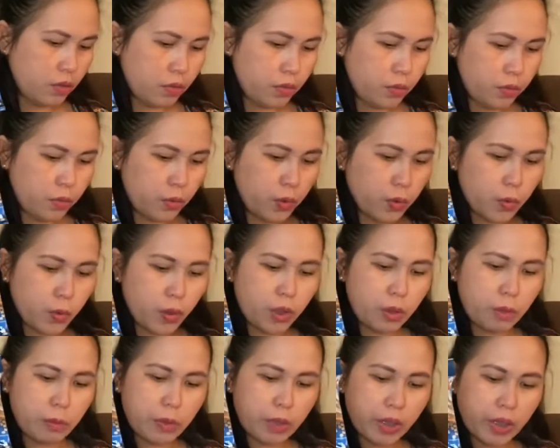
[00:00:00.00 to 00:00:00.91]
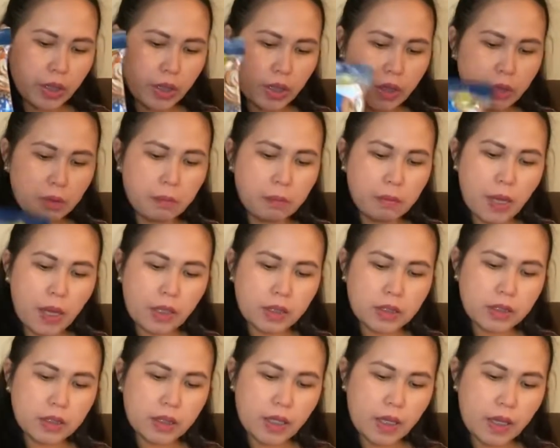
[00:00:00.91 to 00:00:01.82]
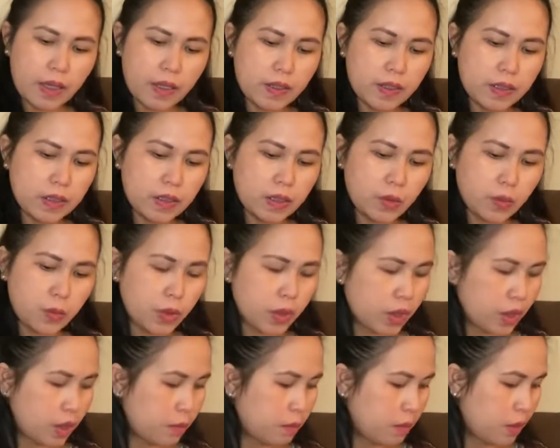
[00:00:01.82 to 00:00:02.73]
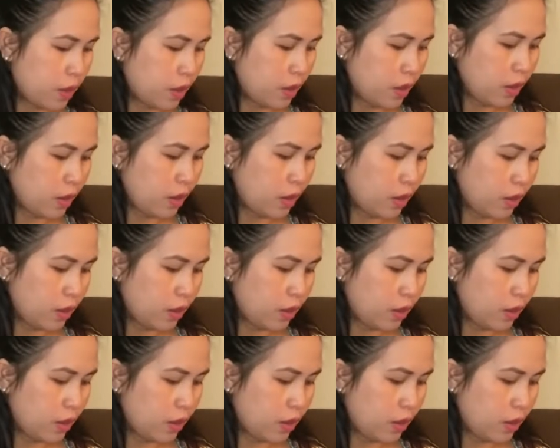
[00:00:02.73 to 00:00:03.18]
for Walmart box, guys, the welcome kit.